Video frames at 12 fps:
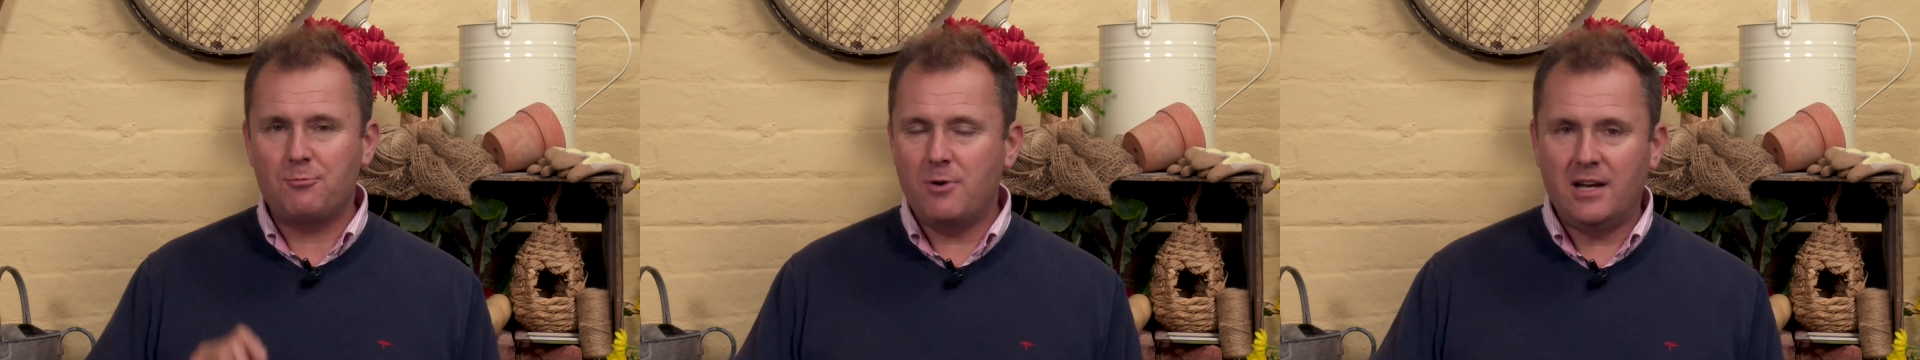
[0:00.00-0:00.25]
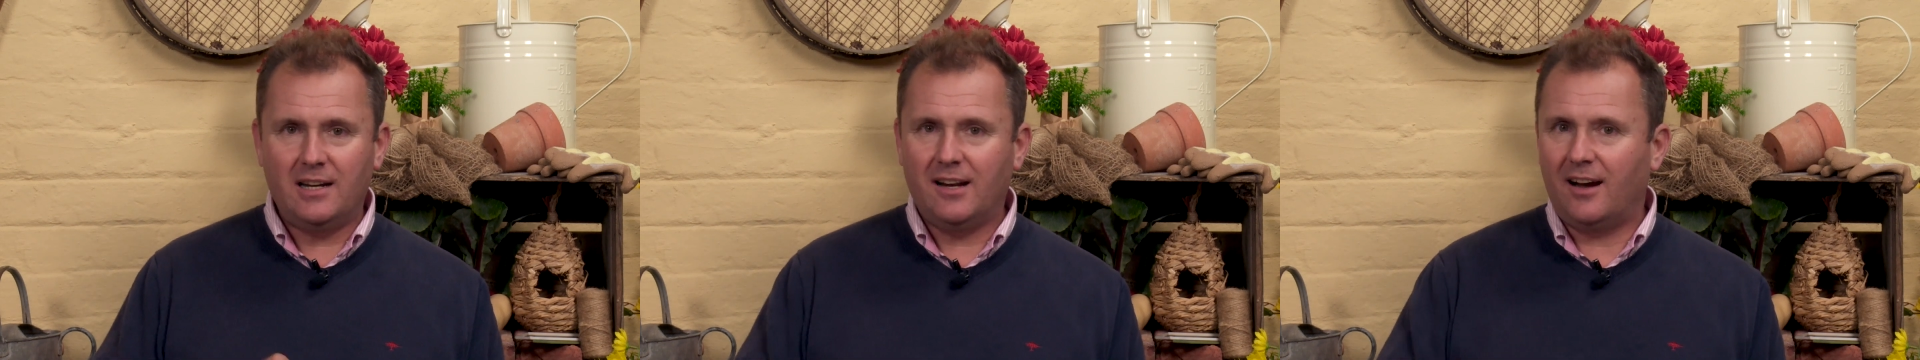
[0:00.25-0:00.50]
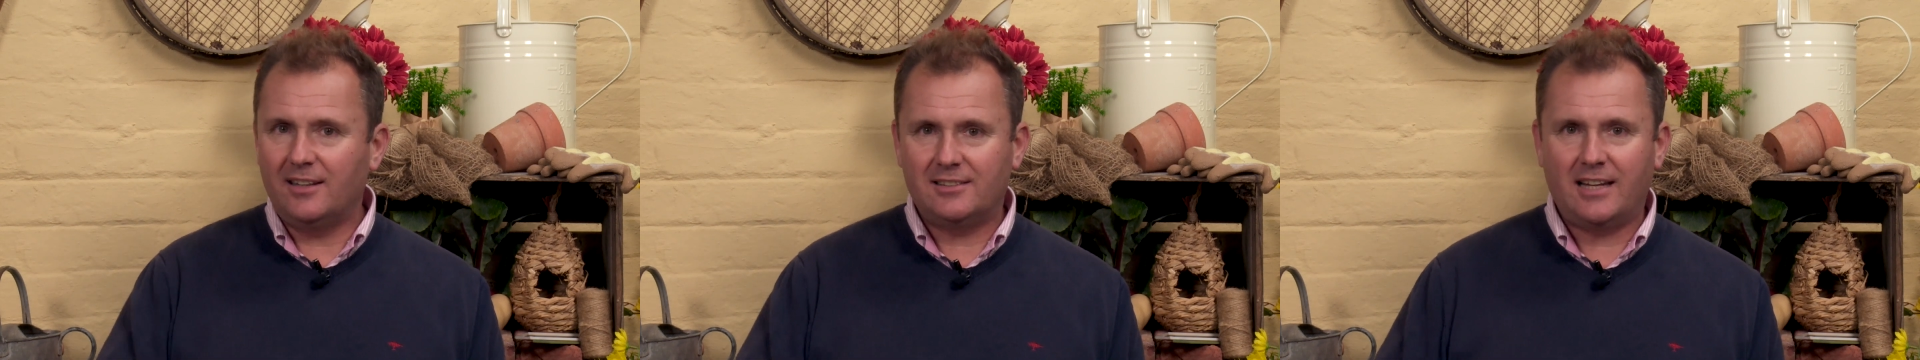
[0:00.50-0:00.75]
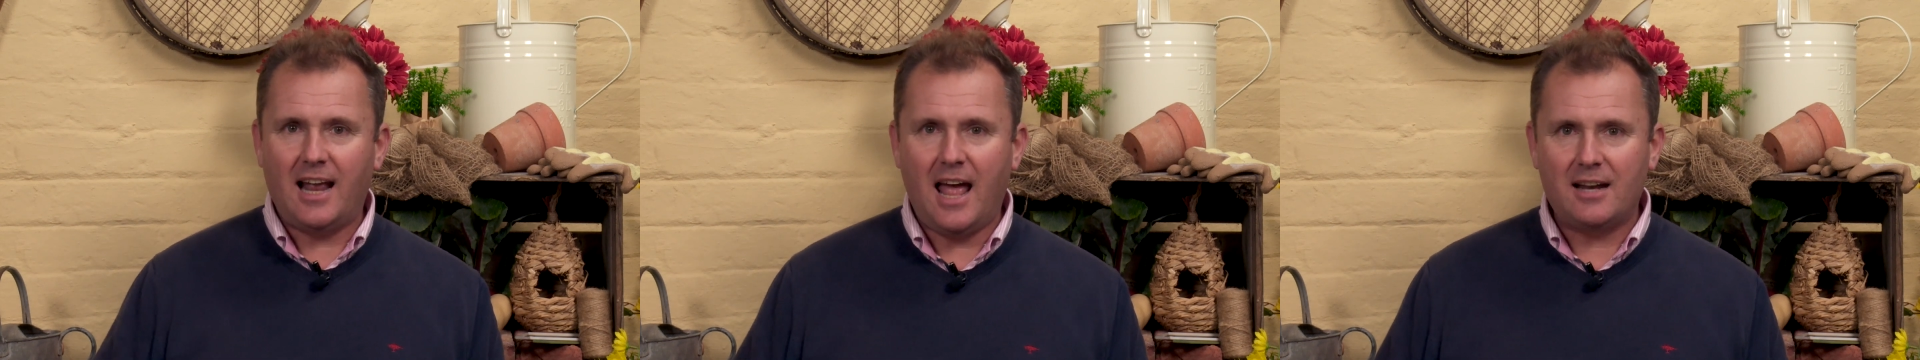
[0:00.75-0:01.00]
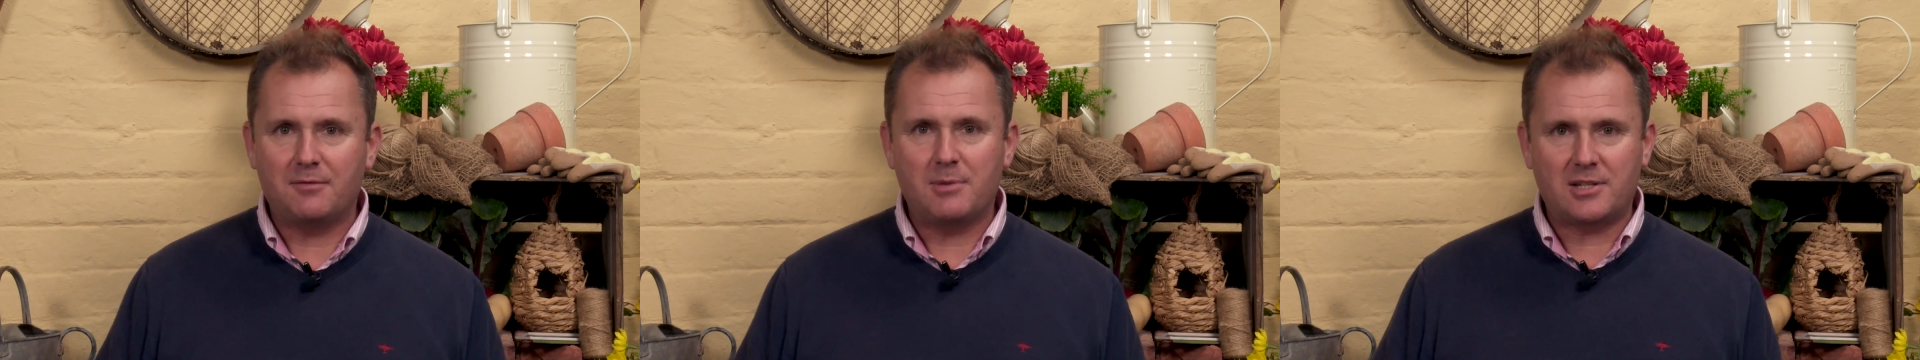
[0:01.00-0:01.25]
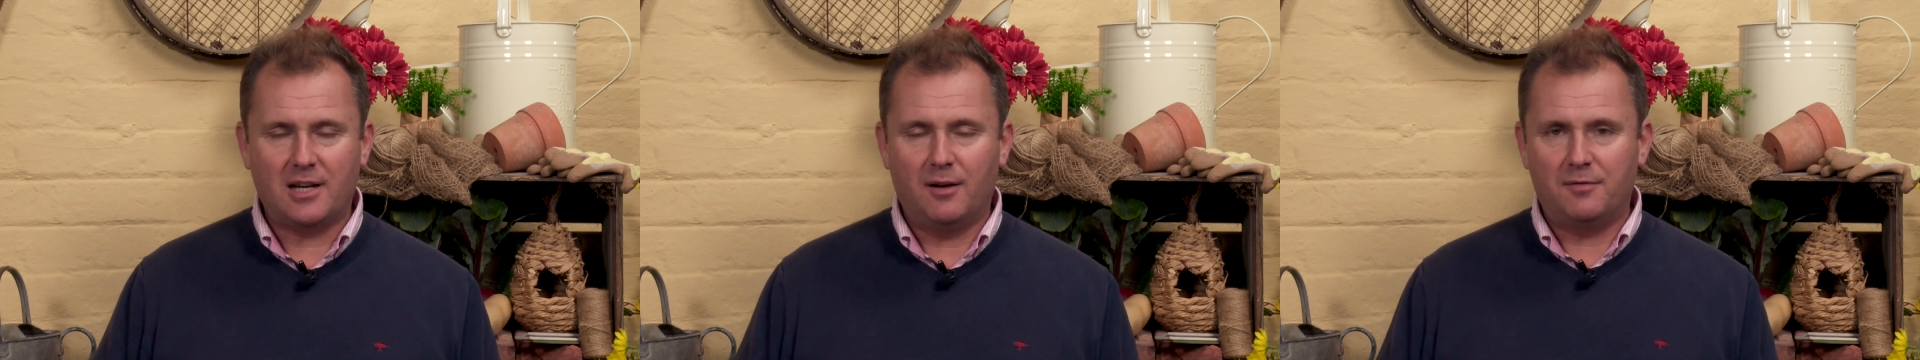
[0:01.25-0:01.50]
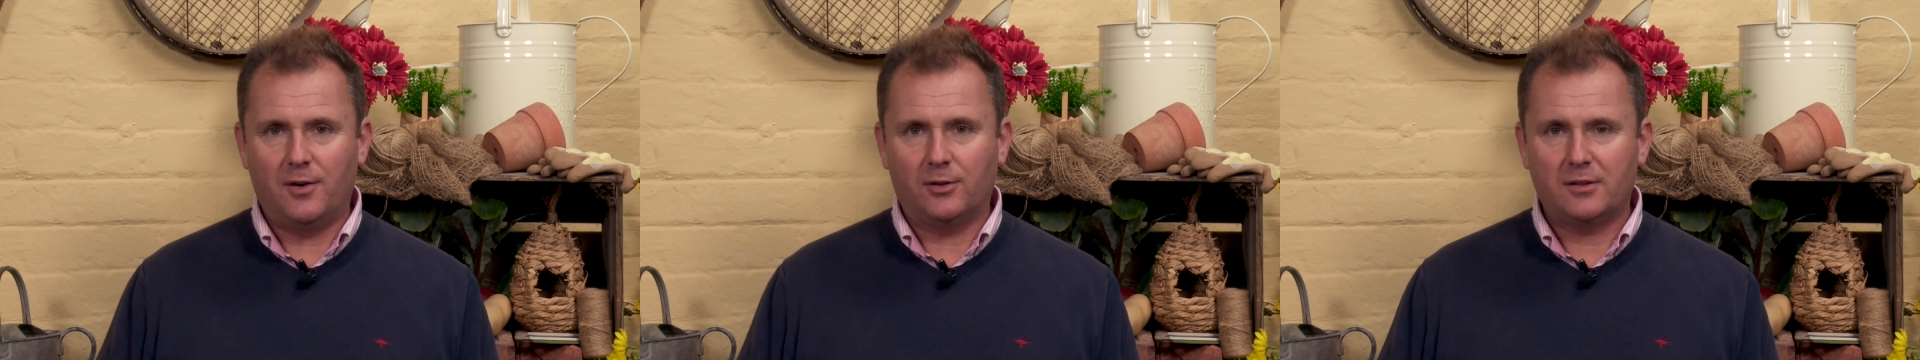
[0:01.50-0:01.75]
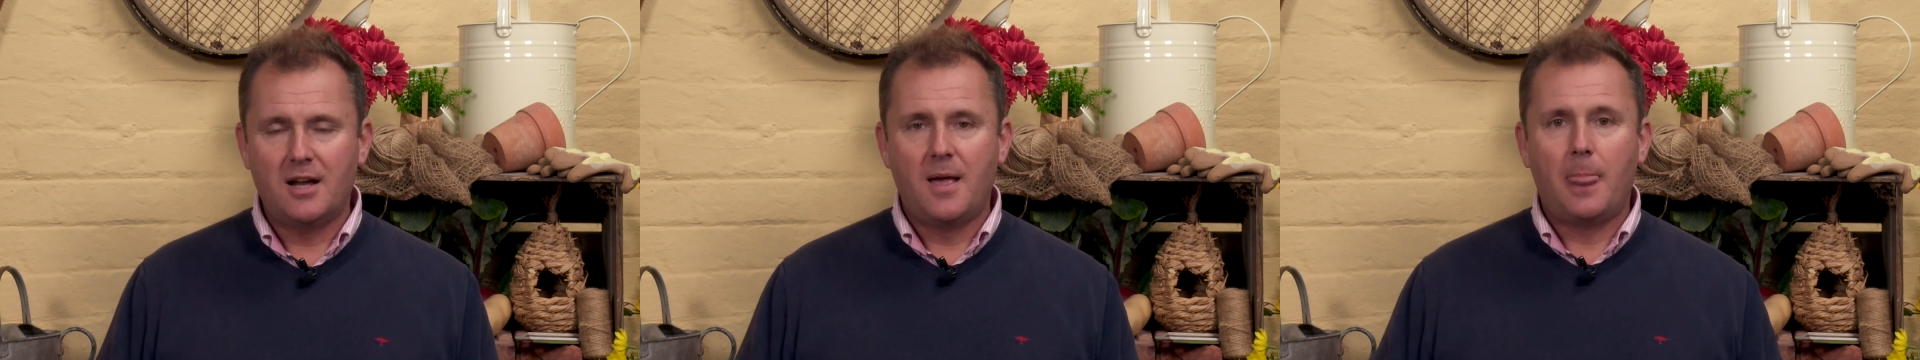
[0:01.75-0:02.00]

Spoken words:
really like to get ahead of myself on,